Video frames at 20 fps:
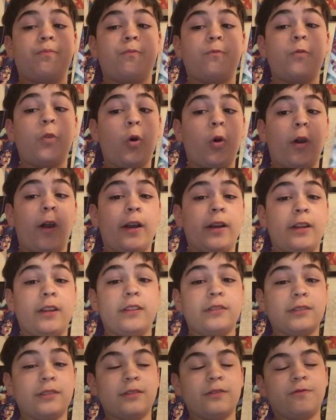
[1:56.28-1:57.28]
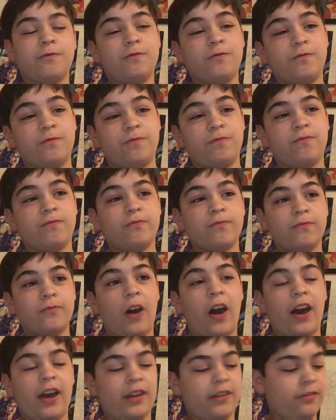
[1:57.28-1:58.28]
4 out of
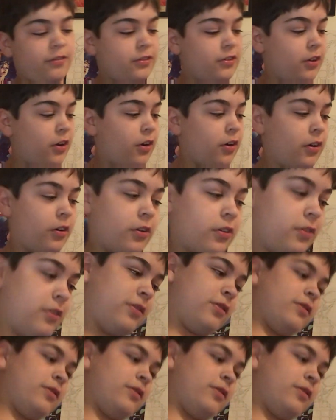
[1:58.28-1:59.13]
5 stars.